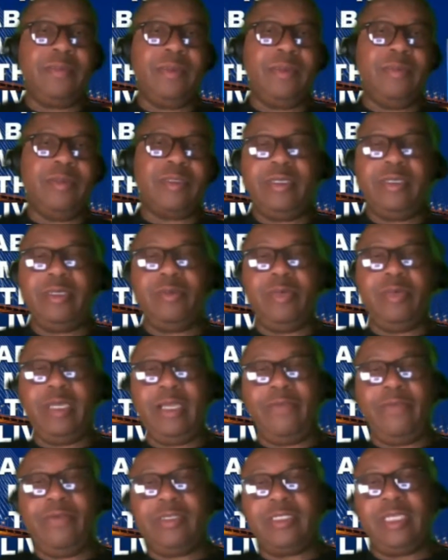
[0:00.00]

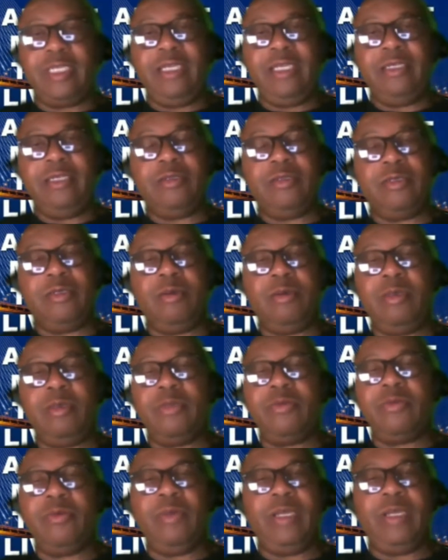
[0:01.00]
pursuing, whatever change you're
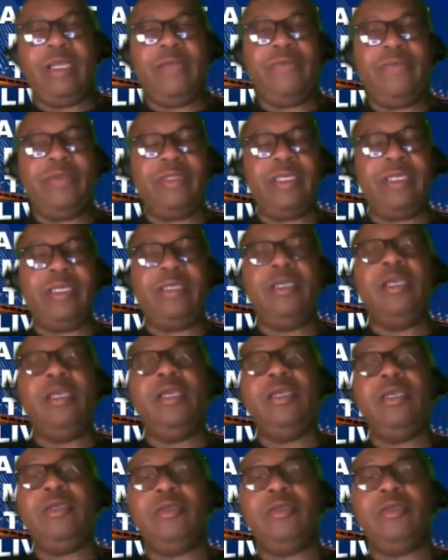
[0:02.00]
going through, whatever thing